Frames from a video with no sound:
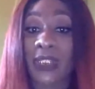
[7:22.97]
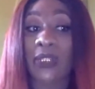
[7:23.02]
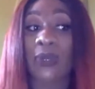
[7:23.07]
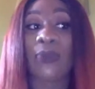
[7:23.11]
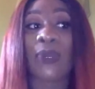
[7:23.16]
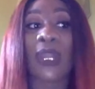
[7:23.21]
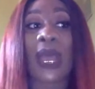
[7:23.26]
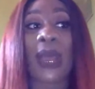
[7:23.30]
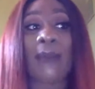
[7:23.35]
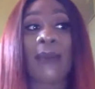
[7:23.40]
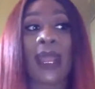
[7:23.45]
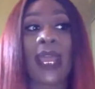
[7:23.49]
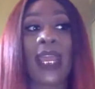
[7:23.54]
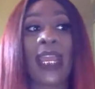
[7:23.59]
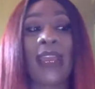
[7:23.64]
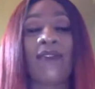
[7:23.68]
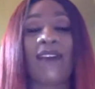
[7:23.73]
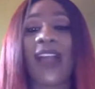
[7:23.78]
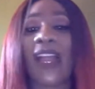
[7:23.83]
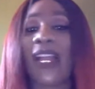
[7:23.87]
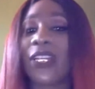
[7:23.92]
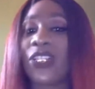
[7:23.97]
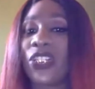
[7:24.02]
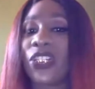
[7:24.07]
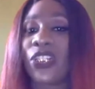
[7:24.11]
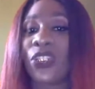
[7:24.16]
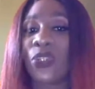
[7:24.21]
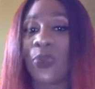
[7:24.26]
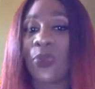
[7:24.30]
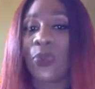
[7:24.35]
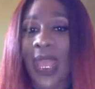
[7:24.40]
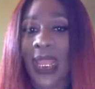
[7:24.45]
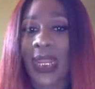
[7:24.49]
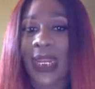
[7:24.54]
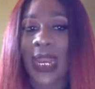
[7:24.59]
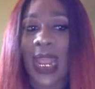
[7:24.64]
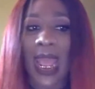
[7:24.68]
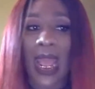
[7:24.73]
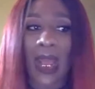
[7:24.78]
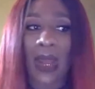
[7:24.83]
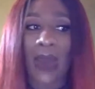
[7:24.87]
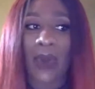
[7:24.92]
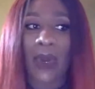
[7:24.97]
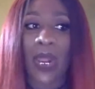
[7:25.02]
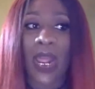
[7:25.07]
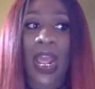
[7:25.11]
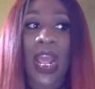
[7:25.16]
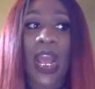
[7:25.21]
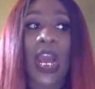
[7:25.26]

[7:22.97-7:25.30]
So now I'm like, if I could just do that now,